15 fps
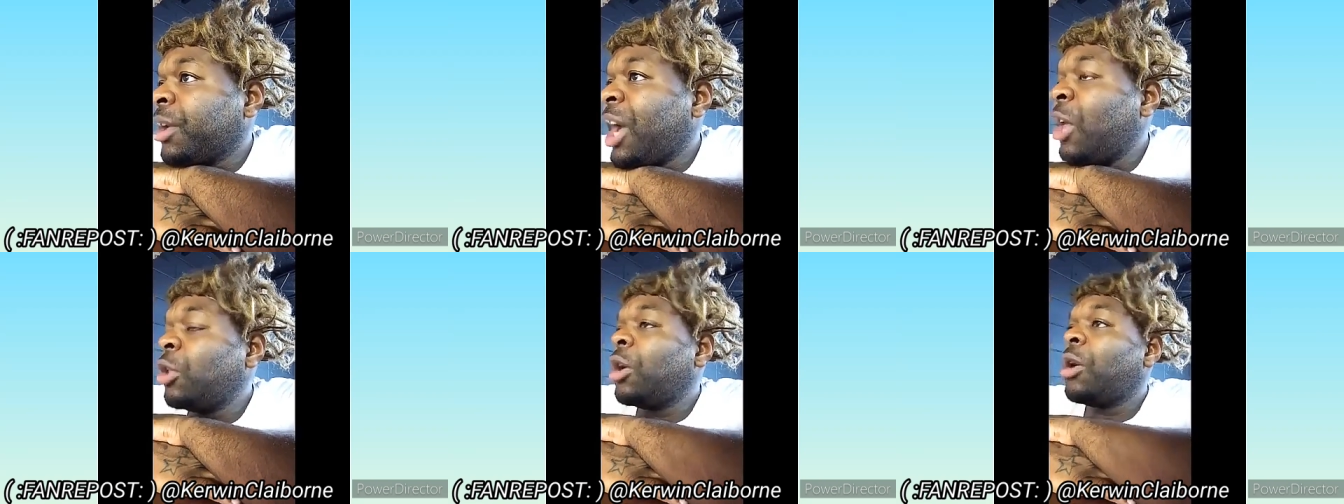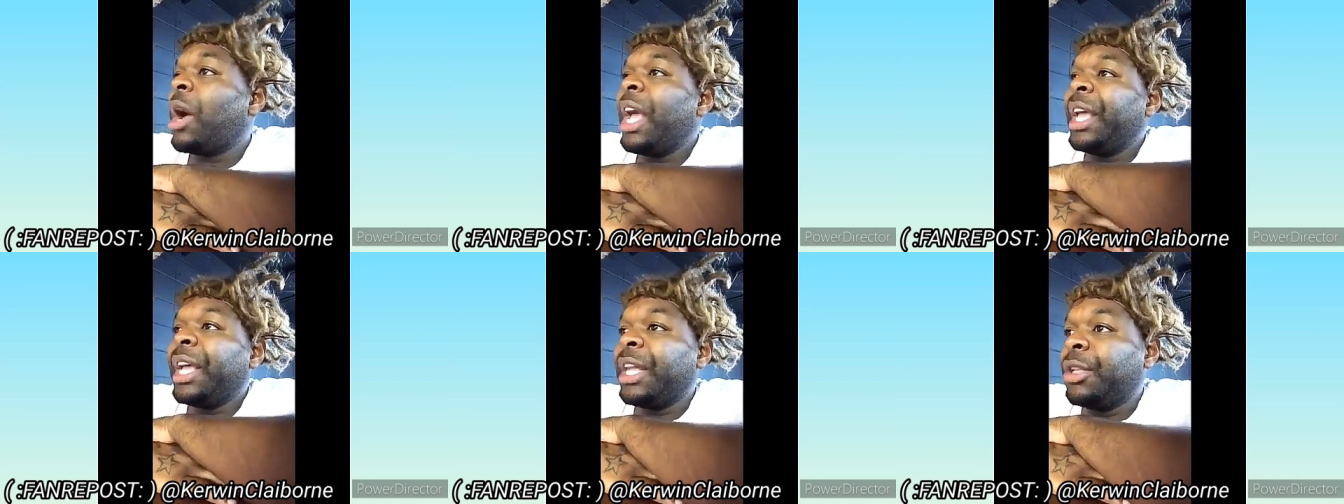How long?
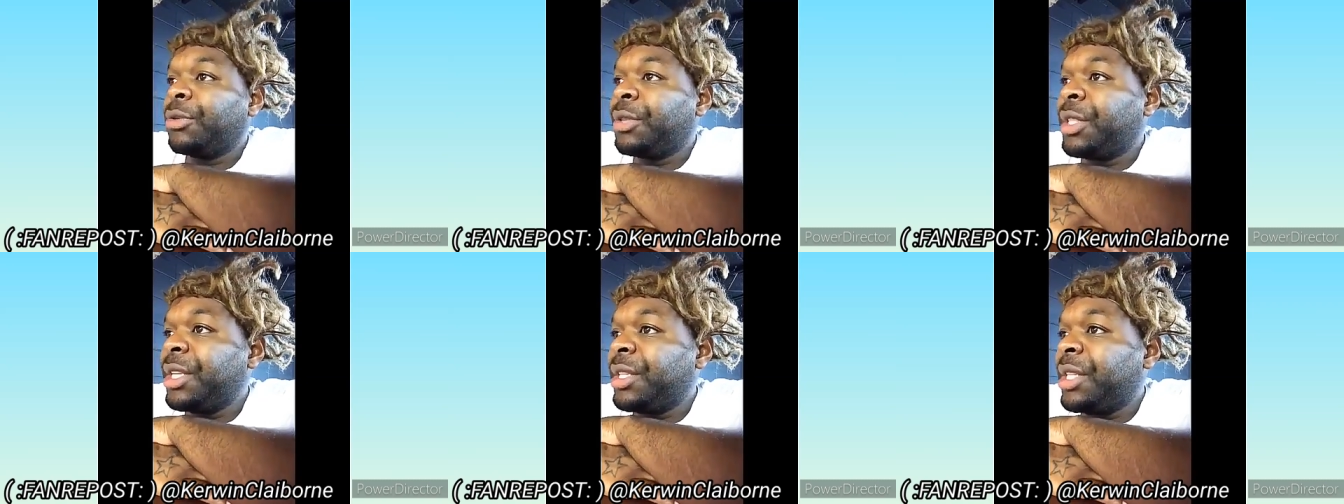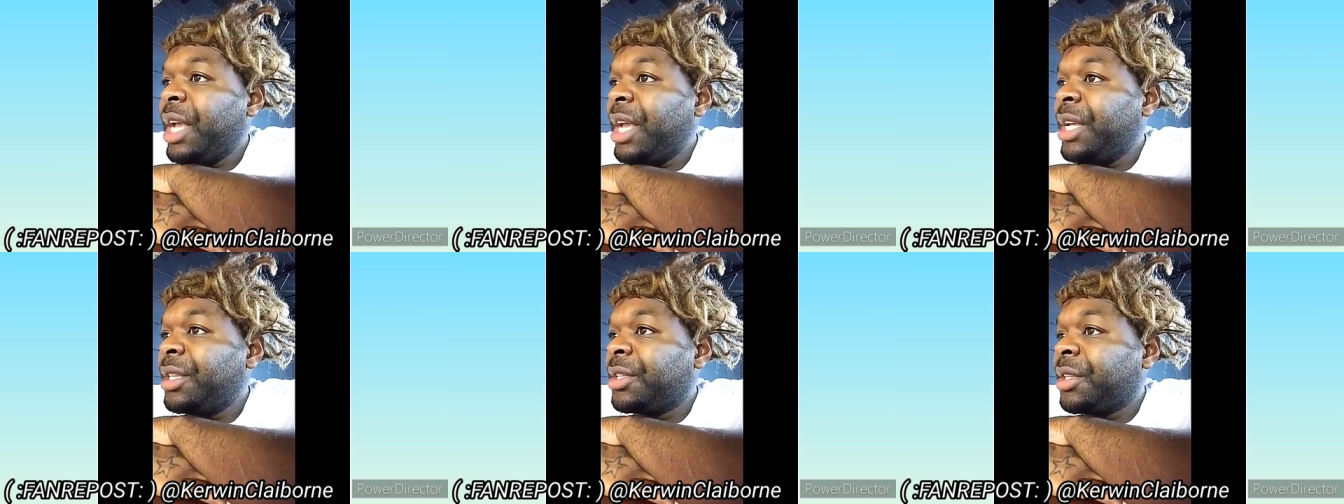I ain't got no sick
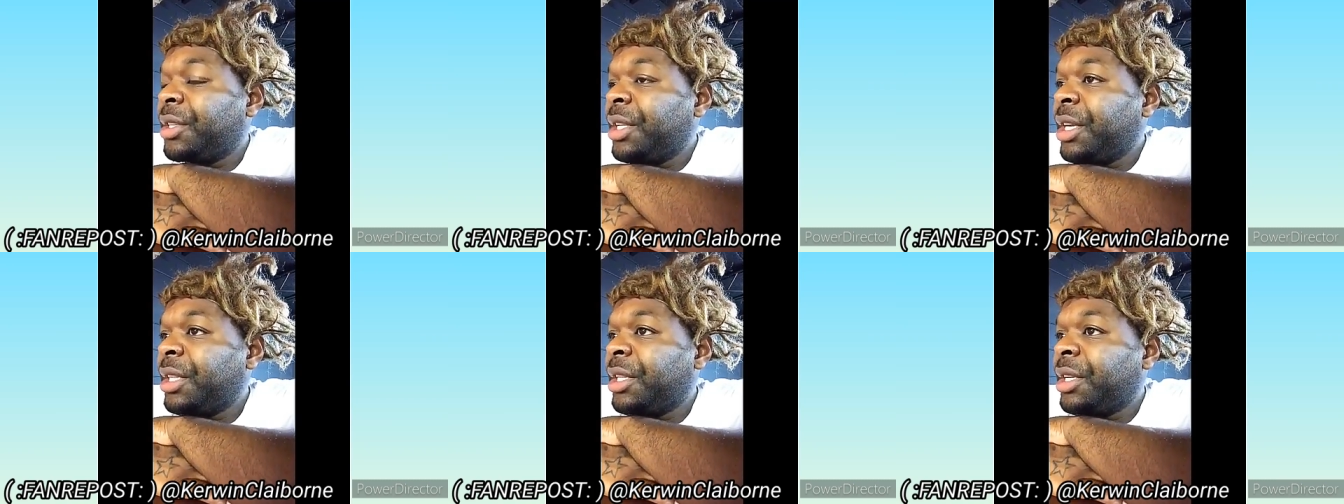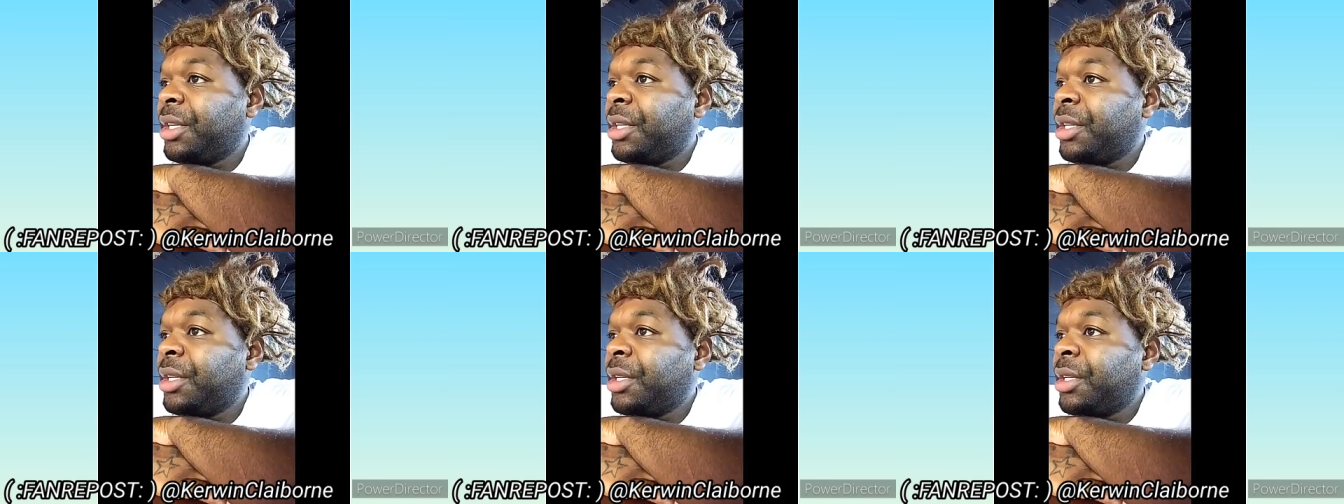days or nothing.